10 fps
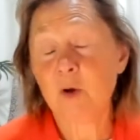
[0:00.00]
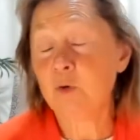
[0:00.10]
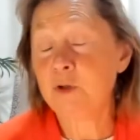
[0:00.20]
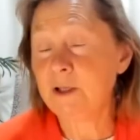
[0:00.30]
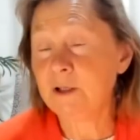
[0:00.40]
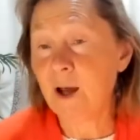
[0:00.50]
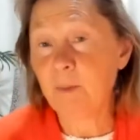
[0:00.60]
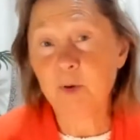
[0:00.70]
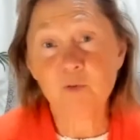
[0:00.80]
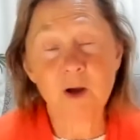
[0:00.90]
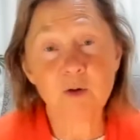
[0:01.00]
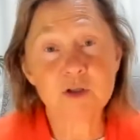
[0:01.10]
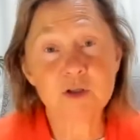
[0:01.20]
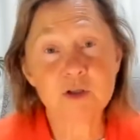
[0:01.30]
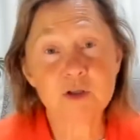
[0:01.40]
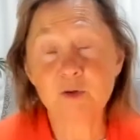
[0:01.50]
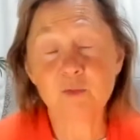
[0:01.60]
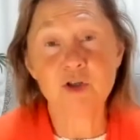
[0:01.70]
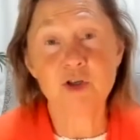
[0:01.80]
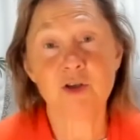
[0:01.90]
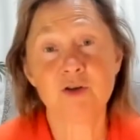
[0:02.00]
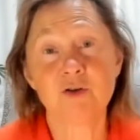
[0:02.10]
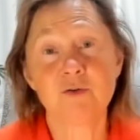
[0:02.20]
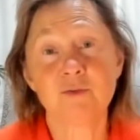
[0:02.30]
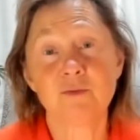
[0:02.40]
Within a couple of hours, everything will change.